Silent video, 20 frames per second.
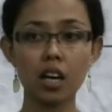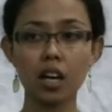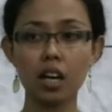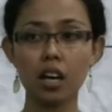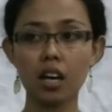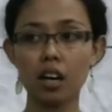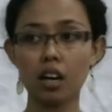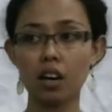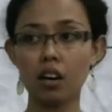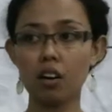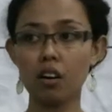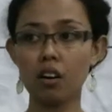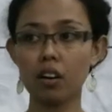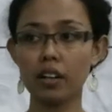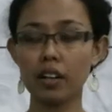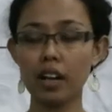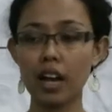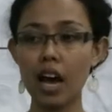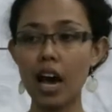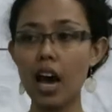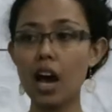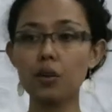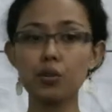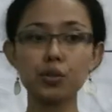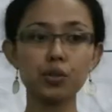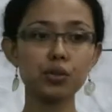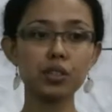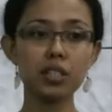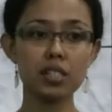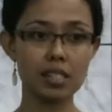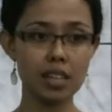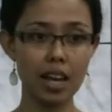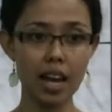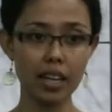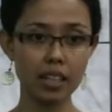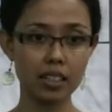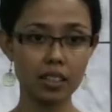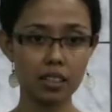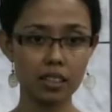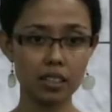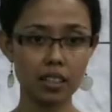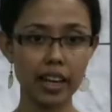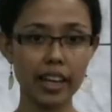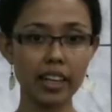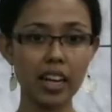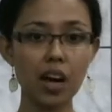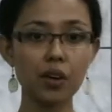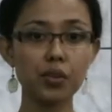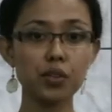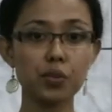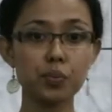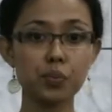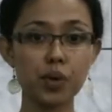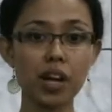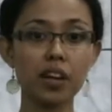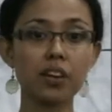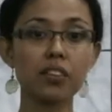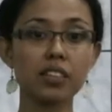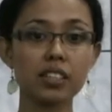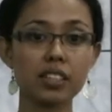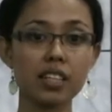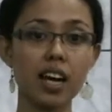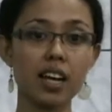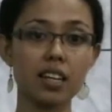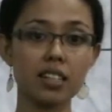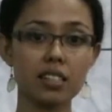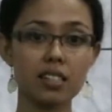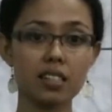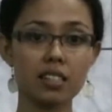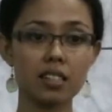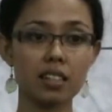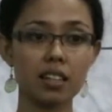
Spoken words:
on how you decide and how you prioritize